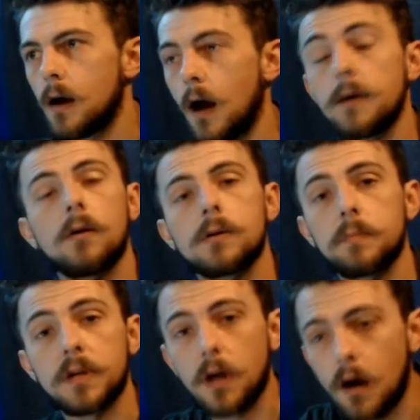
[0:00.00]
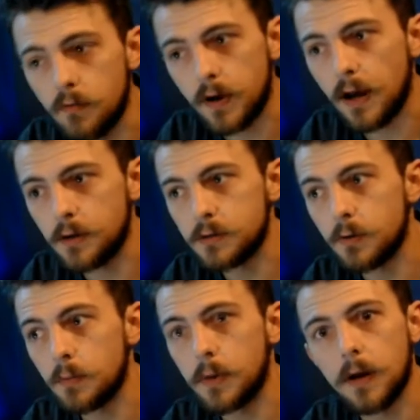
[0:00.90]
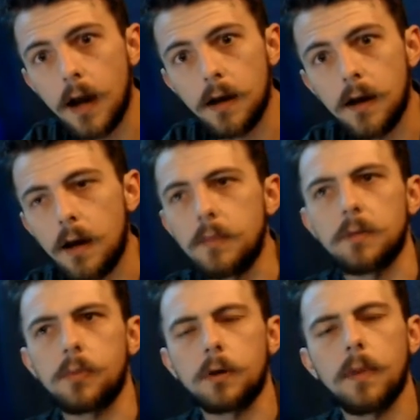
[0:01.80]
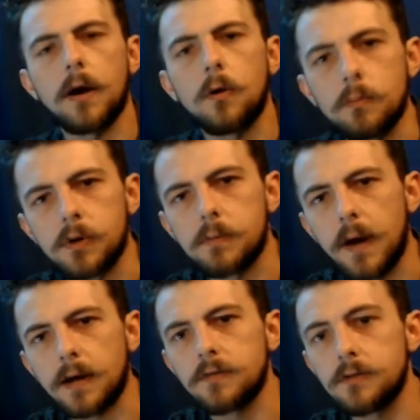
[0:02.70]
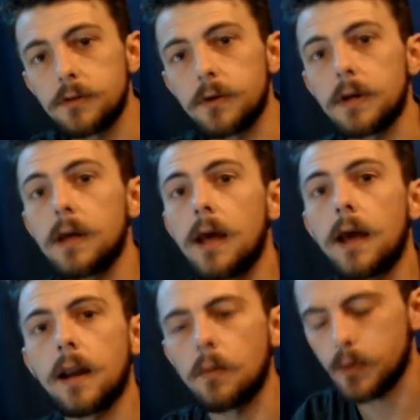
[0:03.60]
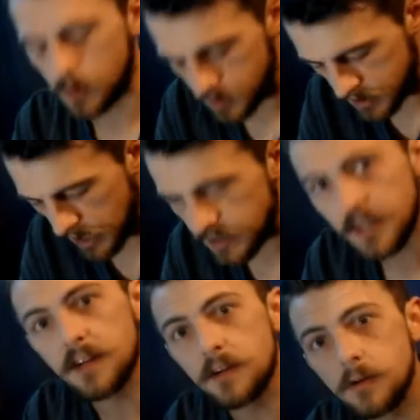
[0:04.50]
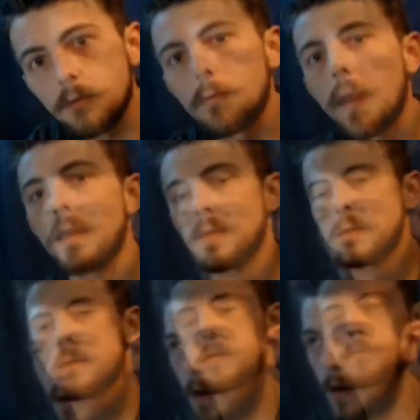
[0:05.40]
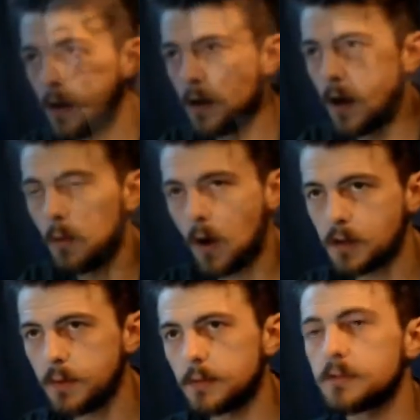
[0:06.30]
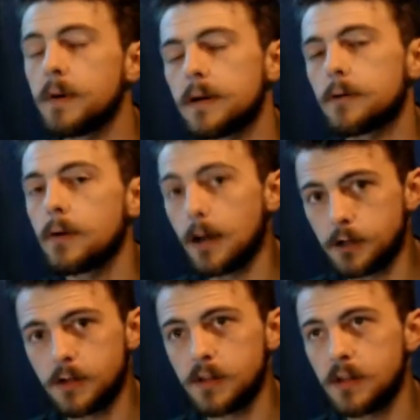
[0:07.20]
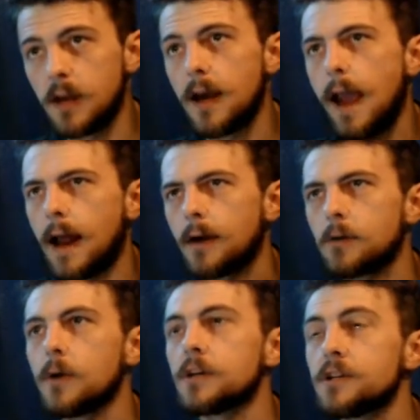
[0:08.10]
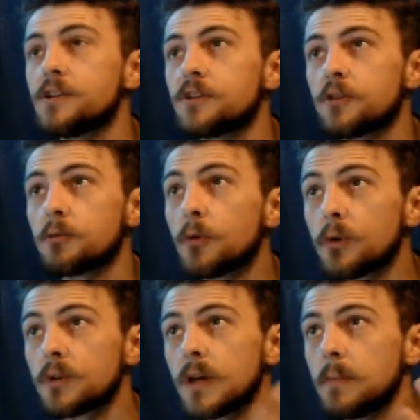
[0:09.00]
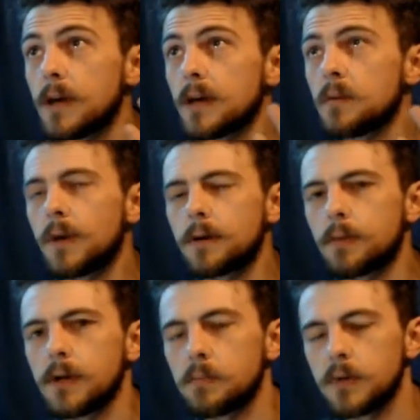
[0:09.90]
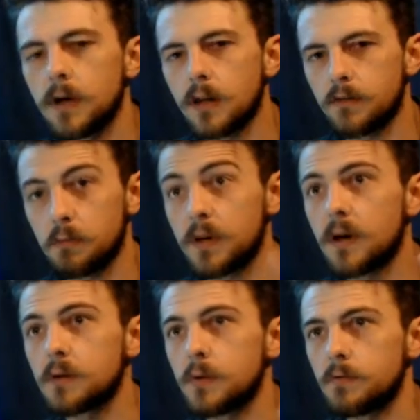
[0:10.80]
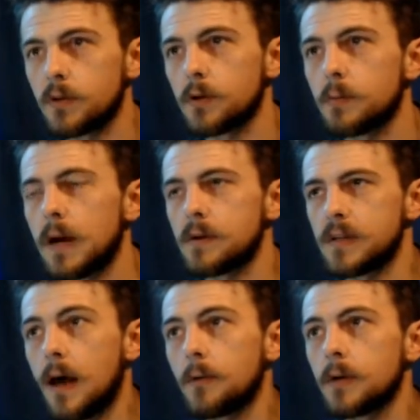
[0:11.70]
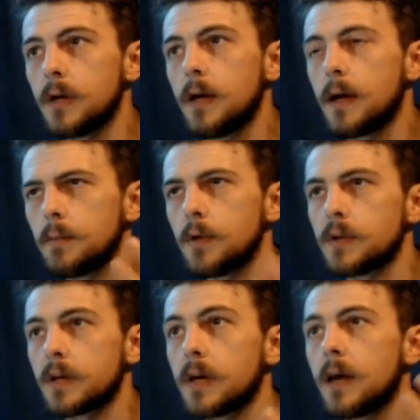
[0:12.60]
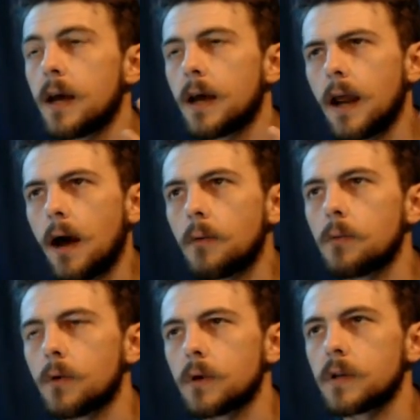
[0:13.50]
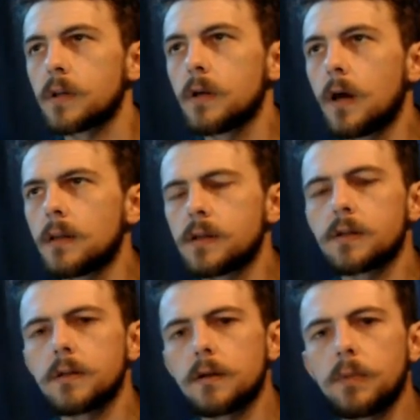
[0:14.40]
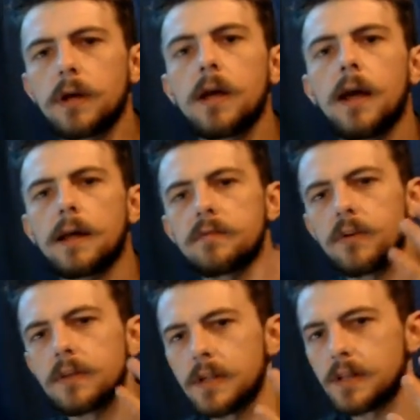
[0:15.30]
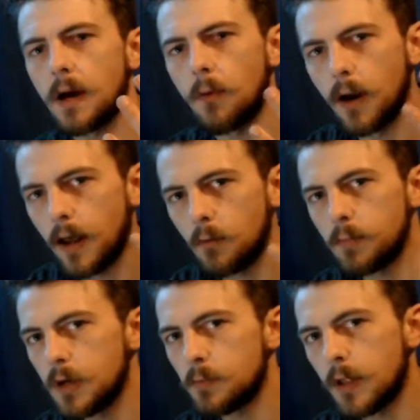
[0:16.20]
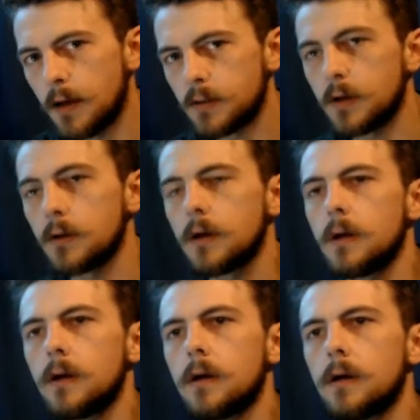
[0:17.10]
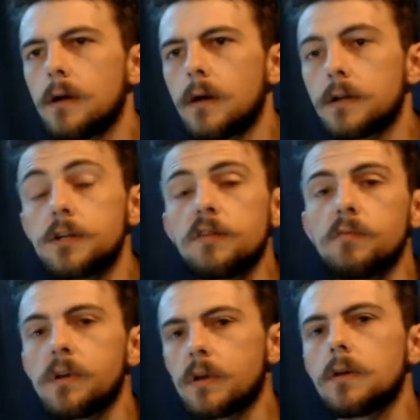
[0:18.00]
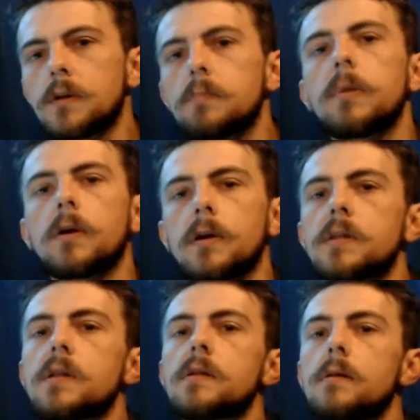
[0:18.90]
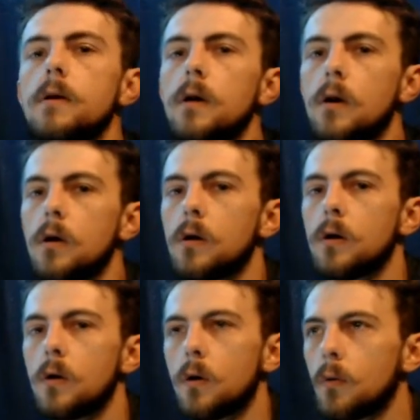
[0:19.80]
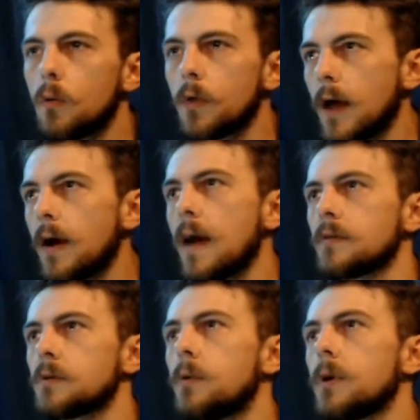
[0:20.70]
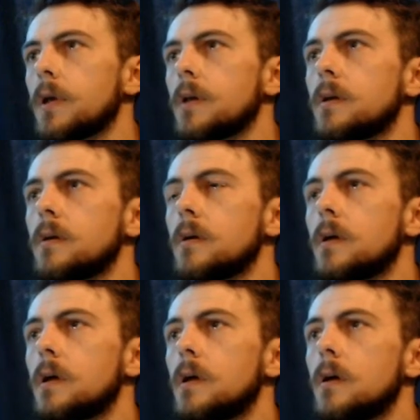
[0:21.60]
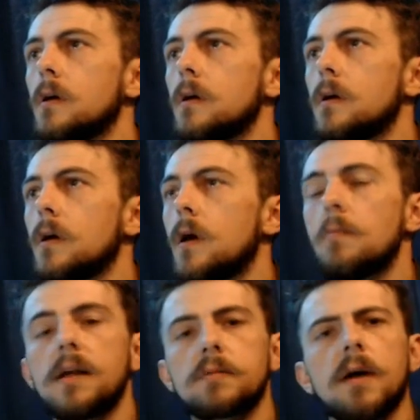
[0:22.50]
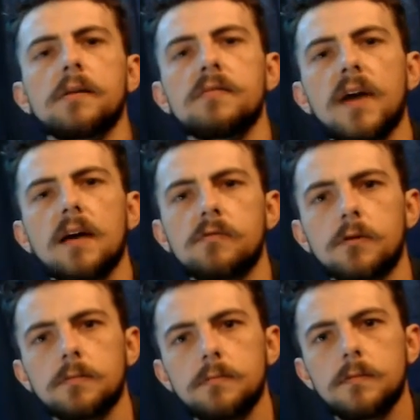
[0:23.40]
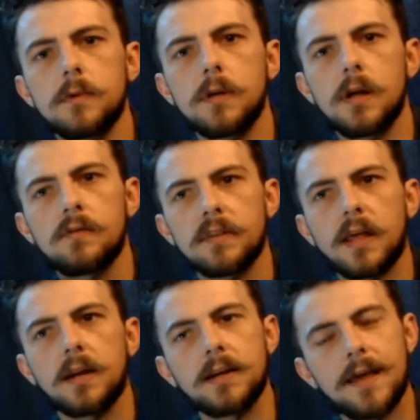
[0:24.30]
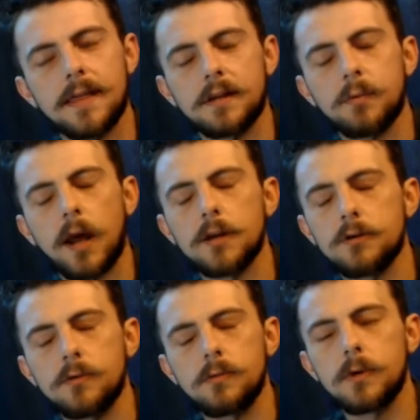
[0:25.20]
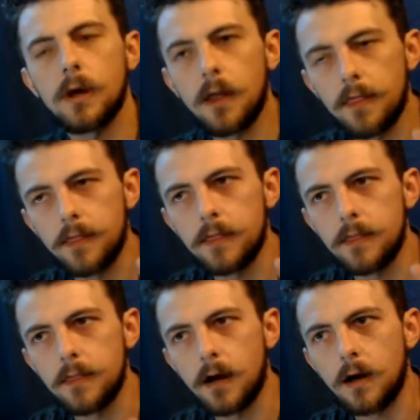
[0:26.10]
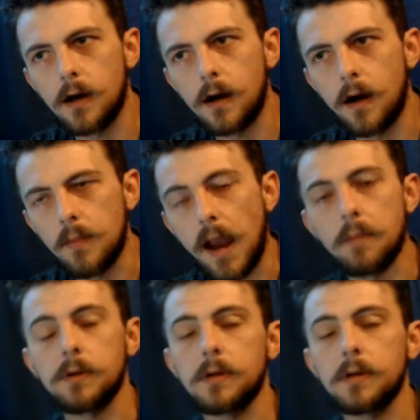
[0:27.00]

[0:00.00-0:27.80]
I know has been covered elsewhere, but I might bring my own perspective to it and help you understand it in a new way. I want us to be able to make creations, add our creations to the world, and make it a better place because of it, because we've learned about sound and music and how it works, at least a little bit. At the very least, I want to help people out there achieve musical experiences without having to put in immense amounts of effort. If at the end of the day that's what I do, I'm happy.